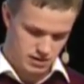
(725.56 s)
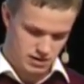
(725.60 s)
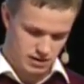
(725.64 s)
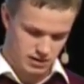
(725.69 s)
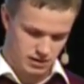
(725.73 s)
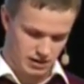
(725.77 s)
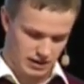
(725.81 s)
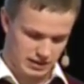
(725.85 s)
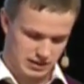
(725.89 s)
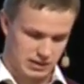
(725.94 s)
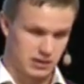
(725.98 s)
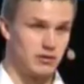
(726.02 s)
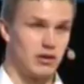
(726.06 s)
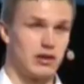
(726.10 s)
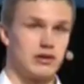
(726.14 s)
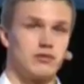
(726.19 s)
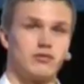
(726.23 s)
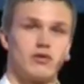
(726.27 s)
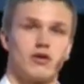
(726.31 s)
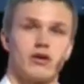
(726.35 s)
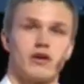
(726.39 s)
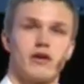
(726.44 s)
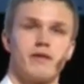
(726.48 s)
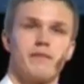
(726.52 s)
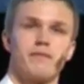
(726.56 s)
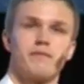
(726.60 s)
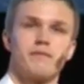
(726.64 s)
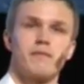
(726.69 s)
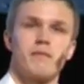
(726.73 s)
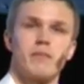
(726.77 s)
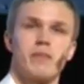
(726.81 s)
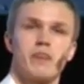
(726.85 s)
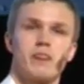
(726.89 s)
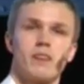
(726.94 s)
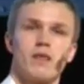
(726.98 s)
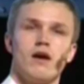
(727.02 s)
Let's see, will it work?
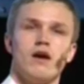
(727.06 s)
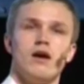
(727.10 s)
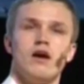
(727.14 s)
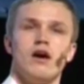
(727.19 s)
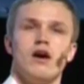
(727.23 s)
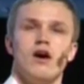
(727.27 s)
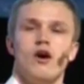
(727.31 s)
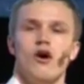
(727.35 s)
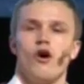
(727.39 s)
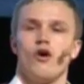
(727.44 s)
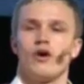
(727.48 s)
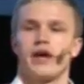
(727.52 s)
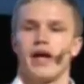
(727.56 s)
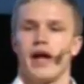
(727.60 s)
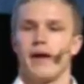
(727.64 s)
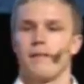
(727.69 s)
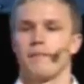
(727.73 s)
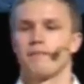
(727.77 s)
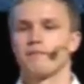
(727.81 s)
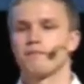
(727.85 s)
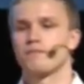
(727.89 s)
Okay.